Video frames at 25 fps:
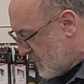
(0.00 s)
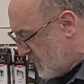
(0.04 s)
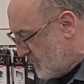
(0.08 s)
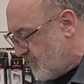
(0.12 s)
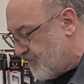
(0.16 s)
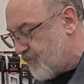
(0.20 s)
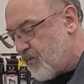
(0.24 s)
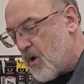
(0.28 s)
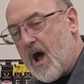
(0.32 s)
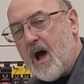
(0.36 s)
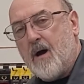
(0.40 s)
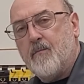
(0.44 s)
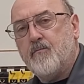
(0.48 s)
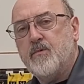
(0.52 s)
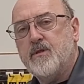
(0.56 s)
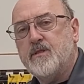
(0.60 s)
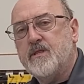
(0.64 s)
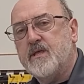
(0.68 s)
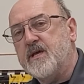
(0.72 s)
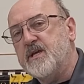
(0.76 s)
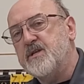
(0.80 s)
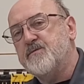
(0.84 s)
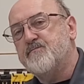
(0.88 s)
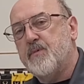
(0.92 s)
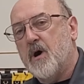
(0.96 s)
The problem with
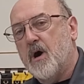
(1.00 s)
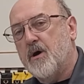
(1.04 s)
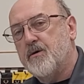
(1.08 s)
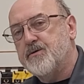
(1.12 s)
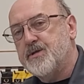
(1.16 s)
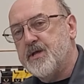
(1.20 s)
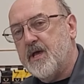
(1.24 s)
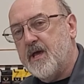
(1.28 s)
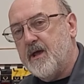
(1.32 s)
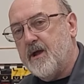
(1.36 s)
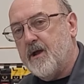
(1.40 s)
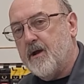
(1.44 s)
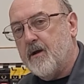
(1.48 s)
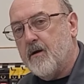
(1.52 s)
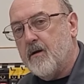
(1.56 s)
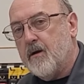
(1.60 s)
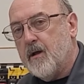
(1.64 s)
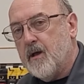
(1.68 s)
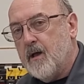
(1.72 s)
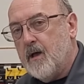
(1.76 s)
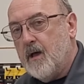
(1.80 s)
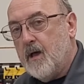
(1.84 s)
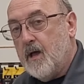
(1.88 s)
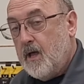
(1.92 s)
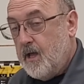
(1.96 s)
these bows here,
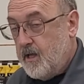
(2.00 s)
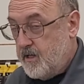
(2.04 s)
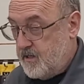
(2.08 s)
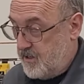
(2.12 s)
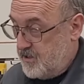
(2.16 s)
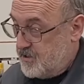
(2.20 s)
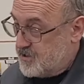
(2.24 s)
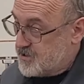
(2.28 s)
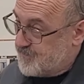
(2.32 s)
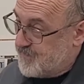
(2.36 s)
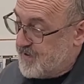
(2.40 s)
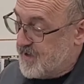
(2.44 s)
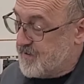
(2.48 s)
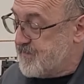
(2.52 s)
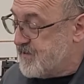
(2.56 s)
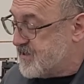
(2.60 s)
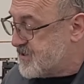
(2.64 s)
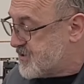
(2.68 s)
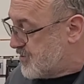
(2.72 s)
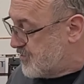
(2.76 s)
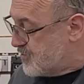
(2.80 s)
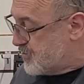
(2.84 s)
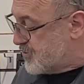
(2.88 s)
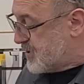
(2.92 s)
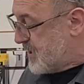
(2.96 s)
and here's a big
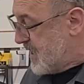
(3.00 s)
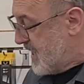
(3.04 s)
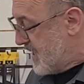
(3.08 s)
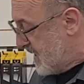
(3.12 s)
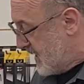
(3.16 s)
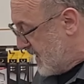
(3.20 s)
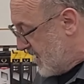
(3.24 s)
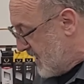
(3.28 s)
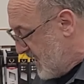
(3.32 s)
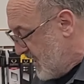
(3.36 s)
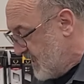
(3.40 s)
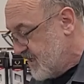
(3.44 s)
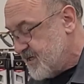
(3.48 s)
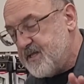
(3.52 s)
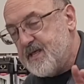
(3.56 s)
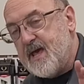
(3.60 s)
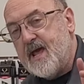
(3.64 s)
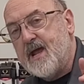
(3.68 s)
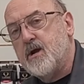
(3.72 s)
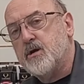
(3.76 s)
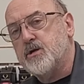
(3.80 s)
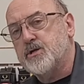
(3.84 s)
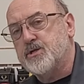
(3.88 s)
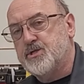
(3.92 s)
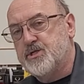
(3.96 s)
misunderstanding,
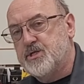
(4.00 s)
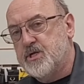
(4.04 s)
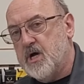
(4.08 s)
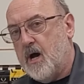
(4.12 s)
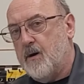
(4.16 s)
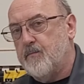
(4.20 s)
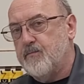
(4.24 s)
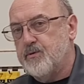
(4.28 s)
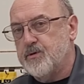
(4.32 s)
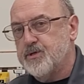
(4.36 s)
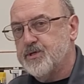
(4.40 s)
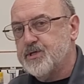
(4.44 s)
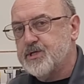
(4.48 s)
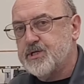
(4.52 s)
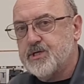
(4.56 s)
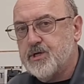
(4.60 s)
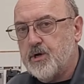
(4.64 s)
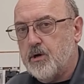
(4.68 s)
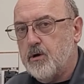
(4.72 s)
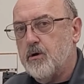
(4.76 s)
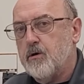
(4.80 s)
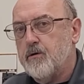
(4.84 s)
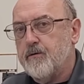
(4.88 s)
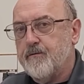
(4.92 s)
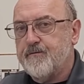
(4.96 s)
they are double
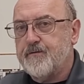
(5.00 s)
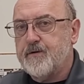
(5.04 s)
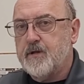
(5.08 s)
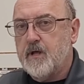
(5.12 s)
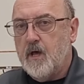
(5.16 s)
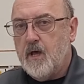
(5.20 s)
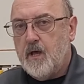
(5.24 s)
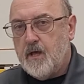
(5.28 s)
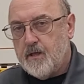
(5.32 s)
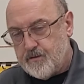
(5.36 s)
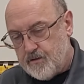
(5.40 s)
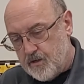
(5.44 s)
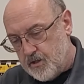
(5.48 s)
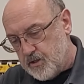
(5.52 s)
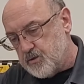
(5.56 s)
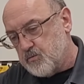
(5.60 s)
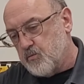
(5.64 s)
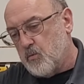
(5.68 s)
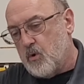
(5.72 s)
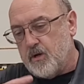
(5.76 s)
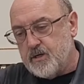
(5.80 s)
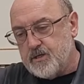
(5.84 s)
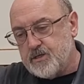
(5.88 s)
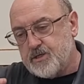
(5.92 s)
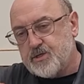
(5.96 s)
served. There's
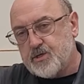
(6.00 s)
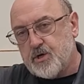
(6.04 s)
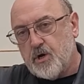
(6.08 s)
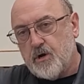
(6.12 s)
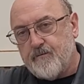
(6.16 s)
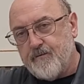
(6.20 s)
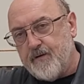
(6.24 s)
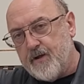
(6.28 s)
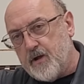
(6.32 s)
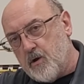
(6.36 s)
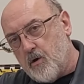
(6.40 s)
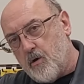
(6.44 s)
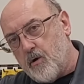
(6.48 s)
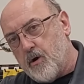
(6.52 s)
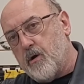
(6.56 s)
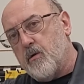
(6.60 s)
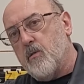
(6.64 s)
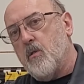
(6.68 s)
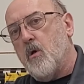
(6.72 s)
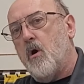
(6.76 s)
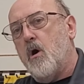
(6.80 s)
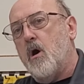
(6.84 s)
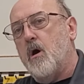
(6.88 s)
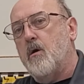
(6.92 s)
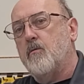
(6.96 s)
one serving going
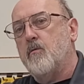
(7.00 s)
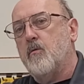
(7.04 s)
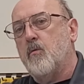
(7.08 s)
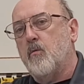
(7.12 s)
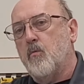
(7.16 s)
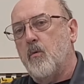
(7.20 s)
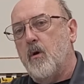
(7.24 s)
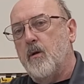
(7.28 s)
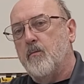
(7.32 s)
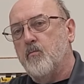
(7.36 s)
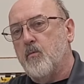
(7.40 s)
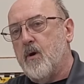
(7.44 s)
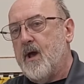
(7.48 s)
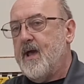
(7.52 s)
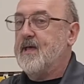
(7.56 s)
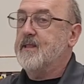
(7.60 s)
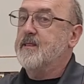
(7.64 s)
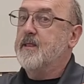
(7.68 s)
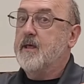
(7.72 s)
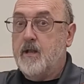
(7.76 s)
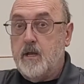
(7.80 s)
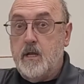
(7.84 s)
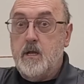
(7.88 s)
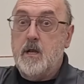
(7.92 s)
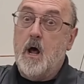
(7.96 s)
along one way and
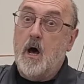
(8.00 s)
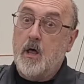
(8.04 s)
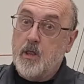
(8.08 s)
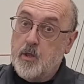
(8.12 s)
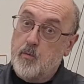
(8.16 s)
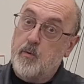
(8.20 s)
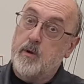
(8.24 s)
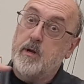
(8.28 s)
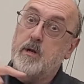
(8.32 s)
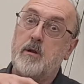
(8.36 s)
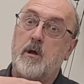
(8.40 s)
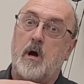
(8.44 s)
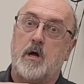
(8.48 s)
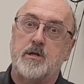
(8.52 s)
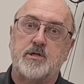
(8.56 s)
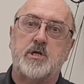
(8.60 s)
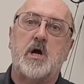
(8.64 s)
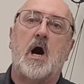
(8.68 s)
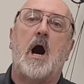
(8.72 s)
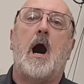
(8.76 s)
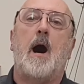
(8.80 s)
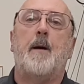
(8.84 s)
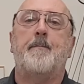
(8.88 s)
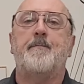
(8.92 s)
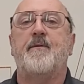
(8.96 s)
then another one on
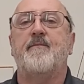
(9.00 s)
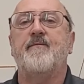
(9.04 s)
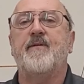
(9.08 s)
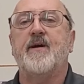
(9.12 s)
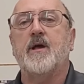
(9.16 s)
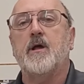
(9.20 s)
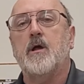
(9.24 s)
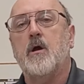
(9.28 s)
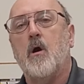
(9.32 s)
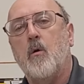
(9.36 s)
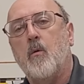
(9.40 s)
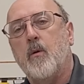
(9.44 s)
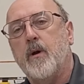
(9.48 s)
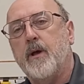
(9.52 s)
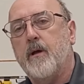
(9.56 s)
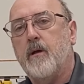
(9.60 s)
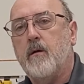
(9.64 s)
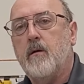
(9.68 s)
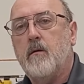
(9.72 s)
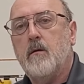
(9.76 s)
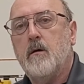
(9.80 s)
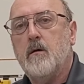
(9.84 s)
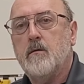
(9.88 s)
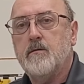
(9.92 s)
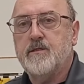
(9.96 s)
top of it
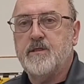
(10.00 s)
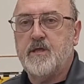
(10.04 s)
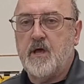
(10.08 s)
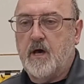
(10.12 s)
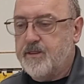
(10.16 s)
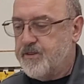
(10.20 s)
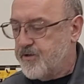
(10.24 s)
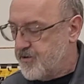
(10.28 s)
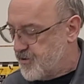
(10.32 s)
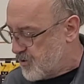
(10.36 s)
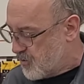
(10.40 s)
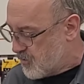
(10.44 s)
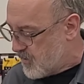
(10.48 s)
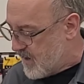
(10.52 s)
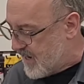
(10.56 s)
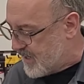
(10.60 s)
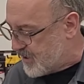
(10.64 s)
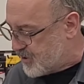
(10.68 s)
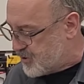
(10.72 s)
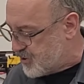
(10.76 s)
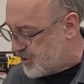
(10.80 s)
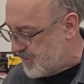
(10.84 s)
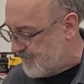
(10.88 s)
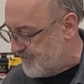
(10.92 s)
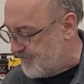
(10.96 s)
going the other
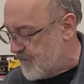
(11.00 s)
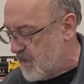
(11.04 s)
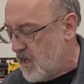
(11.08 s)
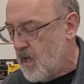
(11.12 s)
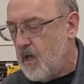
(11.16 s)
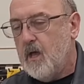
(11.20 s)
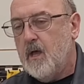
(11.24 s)
direction.